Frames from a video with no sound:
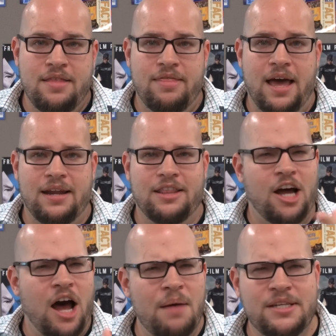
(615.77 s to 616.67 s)
That in the
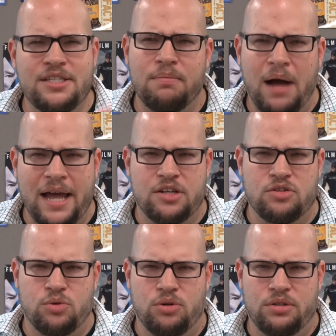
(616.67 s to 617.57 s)
comics, they're mind
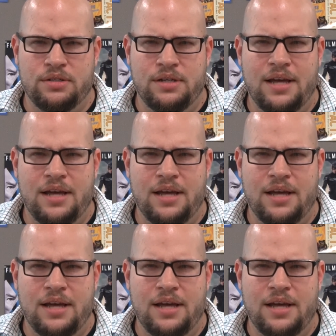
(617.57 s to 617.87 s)
controlled.